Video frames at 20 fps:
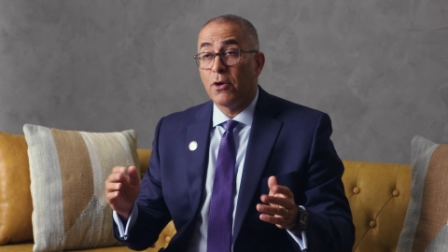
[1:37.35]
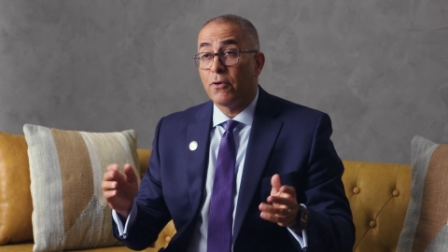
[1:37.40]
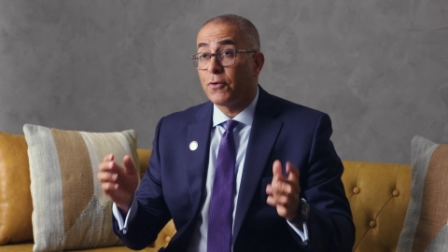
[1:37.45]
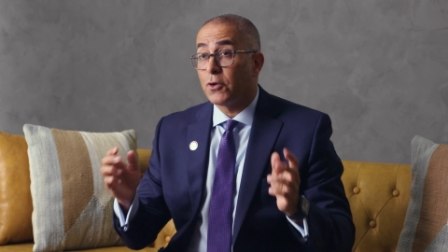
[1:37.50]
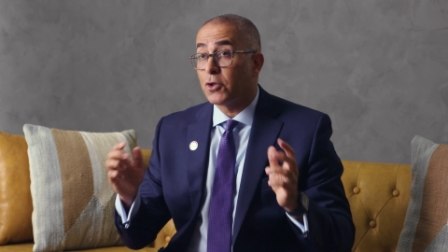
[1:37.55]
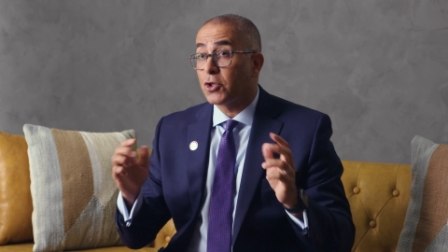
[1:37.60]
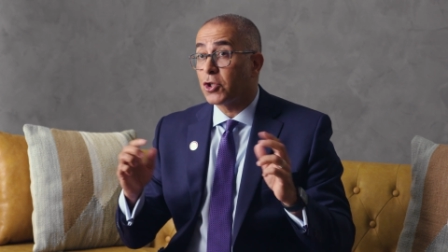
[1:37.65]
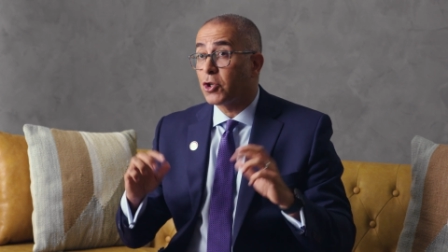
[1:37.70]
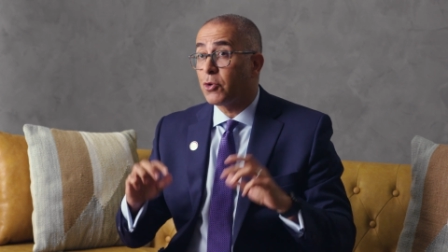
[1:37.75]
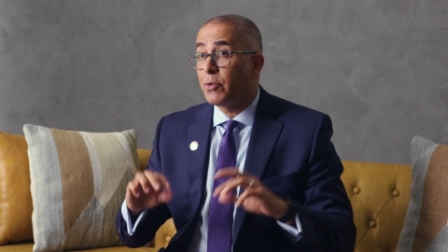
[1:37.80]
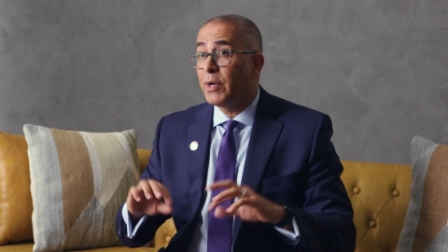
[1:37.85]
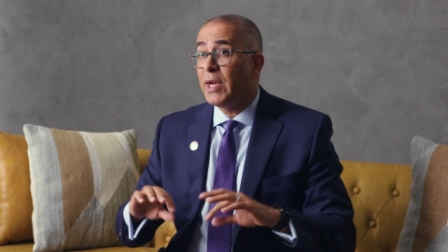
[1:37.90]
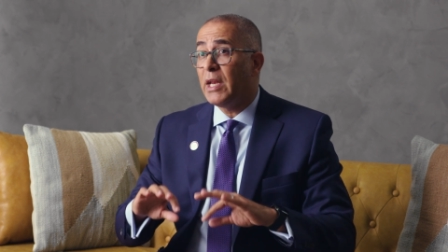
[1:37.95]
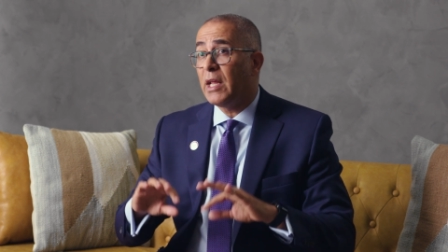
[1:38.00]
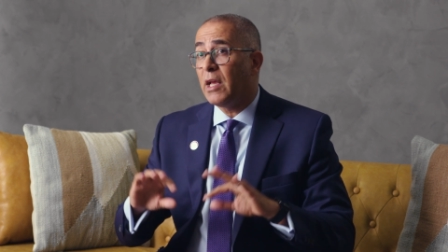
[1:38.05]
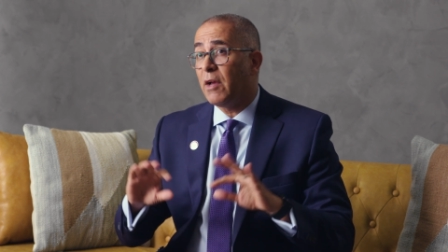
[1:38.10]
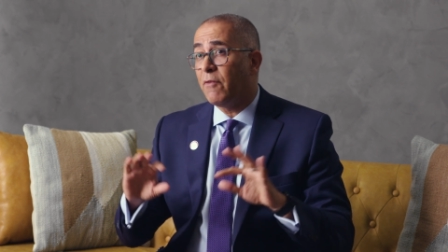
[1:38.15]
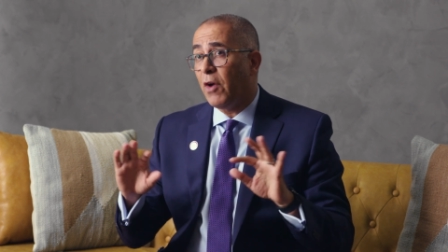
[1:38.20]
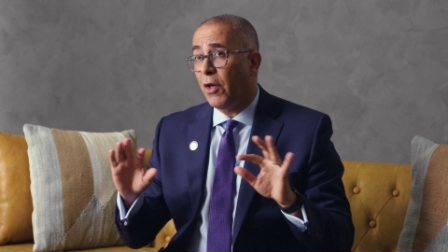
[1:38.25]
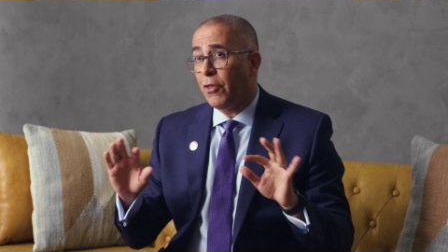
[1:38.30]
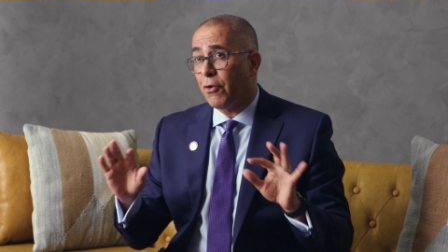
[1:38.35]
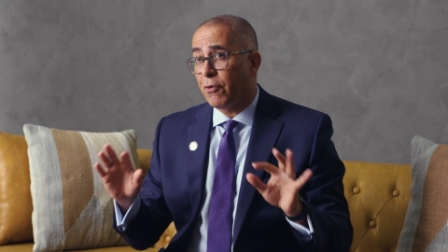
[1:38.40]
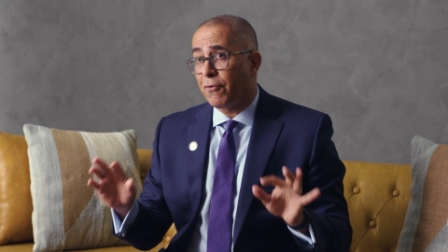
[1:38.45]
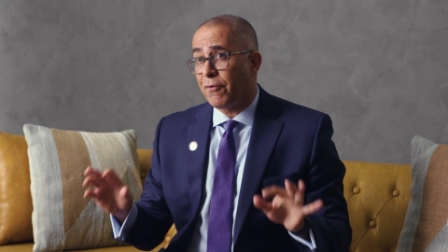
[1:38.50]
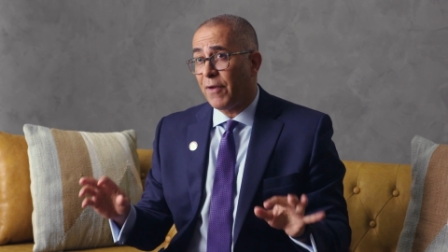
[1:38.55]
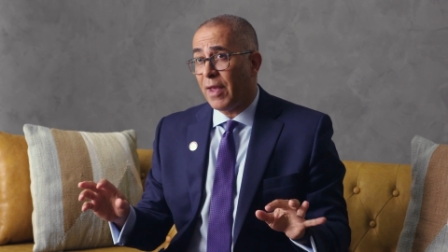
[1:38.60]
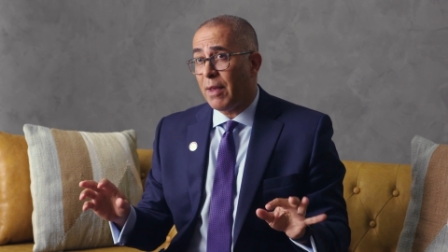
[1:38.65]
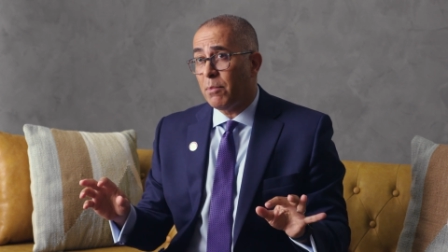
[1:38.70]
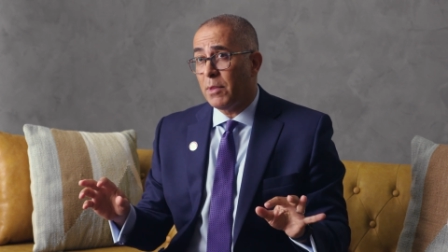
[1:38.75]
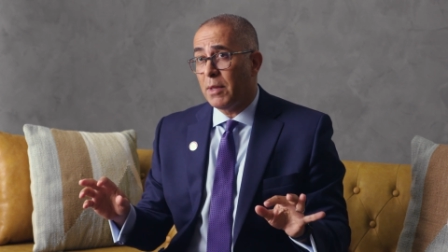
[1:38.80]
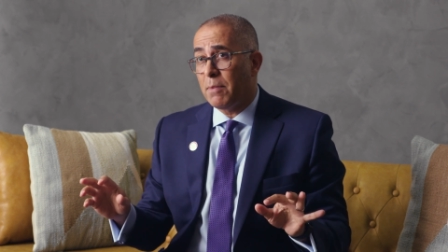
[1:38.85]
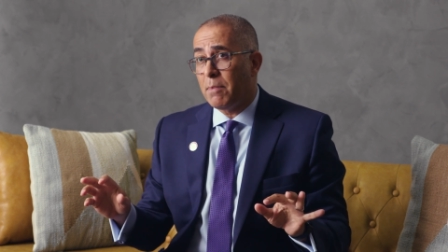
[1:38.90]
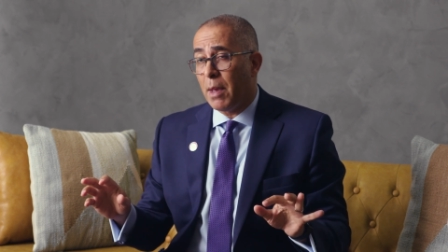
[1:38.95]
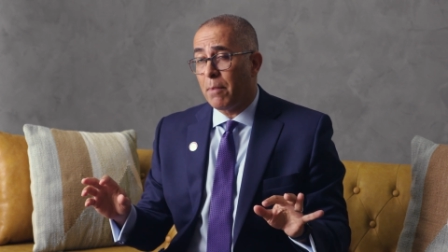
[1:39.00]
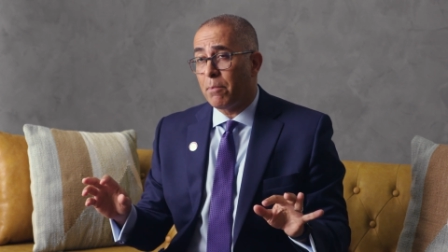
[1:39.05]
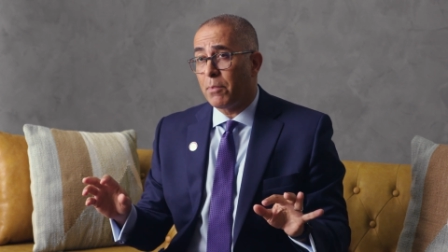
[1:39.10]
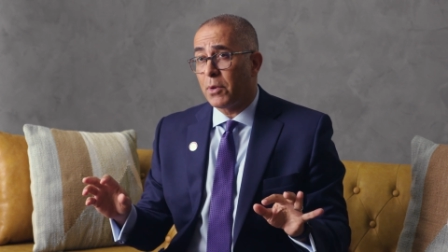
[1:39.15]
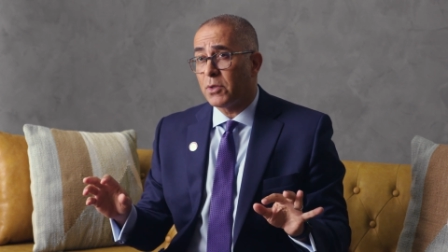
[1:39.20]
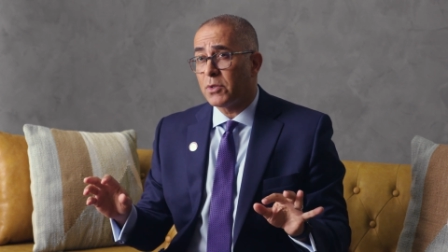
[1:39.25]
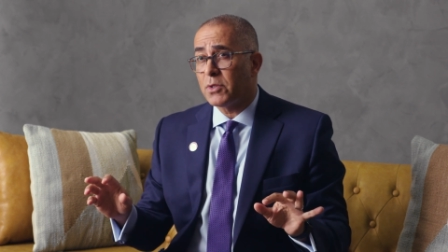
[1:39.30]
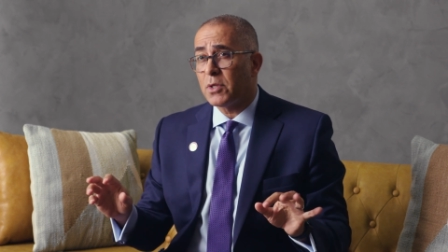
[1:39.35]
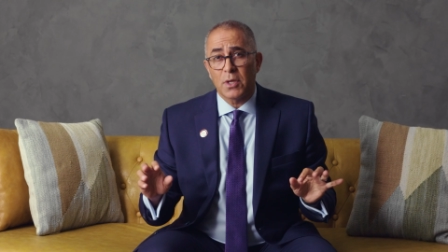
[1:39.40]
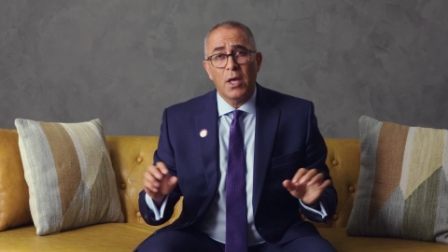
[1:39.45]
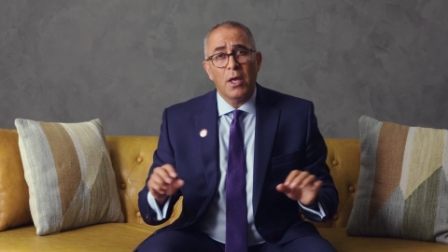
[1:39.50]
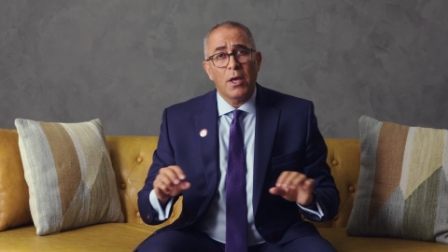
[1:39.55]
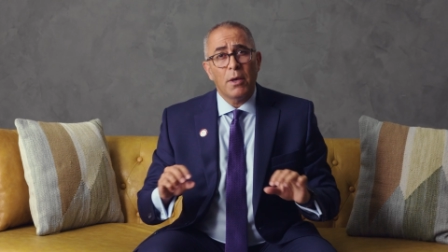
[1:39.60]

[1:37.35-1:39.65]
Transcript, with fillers: for screening of other family members,